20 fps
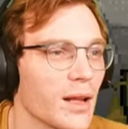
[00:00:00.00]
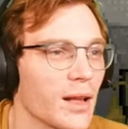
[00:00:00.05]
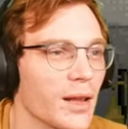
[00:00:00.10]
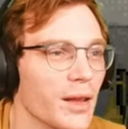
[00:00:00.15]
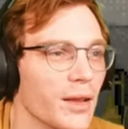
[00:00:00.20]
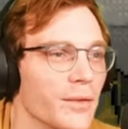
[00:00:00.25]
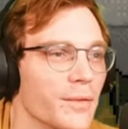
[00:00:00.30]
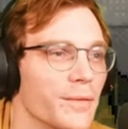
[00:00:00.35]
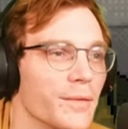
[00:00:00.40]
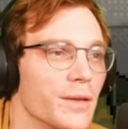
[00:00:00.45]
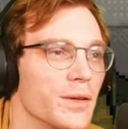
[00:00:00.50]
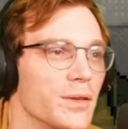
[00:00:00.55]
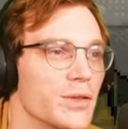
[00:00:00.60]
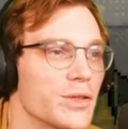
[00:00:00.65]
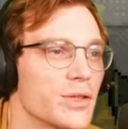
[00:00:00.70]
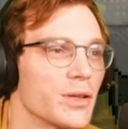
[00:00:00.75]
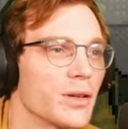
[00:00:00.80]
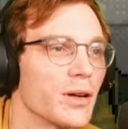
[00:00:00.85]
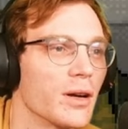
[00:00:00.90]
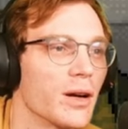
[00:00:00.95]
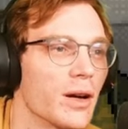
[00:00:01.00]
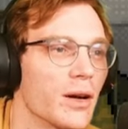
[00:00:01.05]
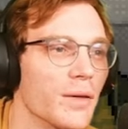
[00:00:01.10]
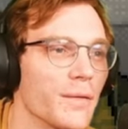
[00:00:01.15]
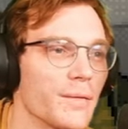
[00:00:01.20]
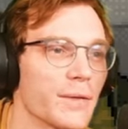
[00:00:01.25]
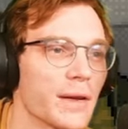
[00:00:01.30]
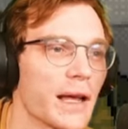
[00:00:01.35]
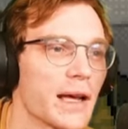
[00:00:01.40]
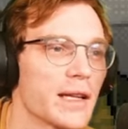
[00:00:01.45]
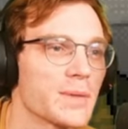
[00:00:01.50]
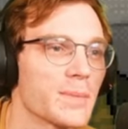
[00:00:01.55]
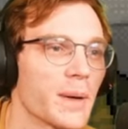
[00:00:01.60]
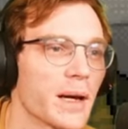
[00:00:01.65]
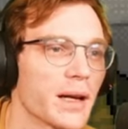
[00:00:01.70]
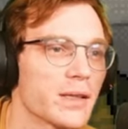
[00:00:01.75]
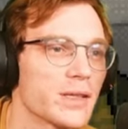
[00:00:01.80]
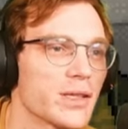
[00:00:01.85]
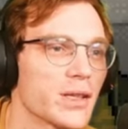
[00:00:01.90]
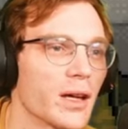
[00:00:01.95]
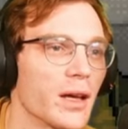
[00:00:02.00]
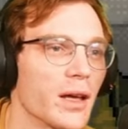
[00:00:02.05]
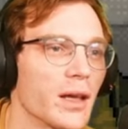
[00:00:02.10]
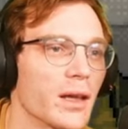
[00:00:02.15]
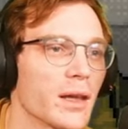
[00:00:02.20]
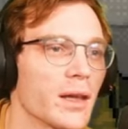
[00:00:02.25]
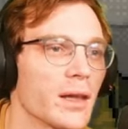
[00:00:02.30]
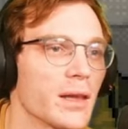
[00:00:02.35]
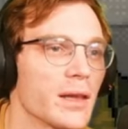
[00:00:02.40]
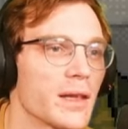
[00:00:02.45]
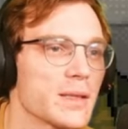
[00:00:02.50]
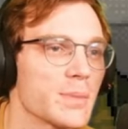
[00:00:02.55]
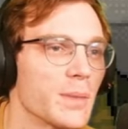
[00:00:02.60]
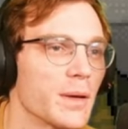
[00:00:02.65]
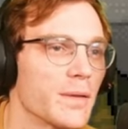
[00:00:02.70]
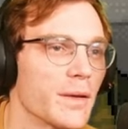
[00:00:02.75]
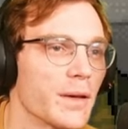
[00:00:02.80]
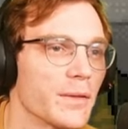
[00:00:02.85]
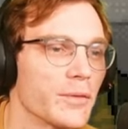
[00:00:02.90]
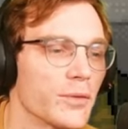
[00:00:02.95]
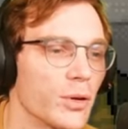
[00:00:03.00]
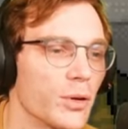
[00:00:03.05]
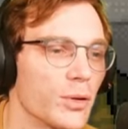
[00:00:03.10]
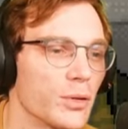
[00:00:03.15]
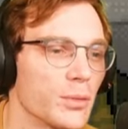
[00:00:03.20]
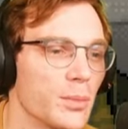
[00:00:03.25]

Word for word: the future, flashback shot. It's my favorite old